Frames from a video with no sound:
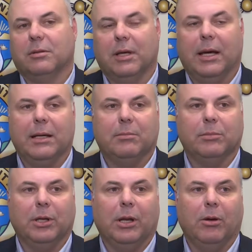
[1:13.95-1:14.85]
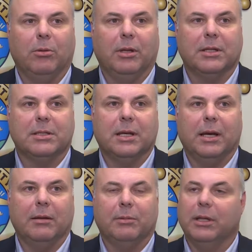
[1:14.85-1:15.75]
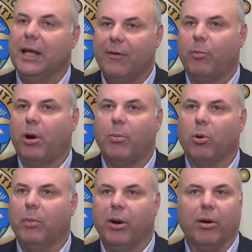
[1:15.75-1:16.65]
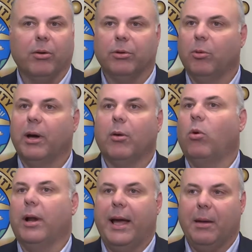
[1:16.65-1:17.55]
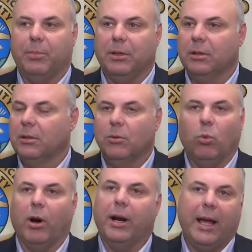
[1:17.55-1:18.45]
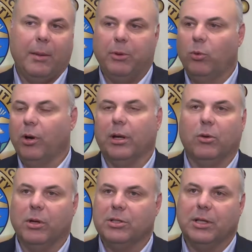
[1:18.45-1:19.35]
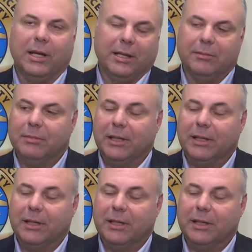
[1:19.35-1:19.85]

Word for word: um, you know, that uh, didn't have a proper burial, no matter what happened, where it happened, where it originated.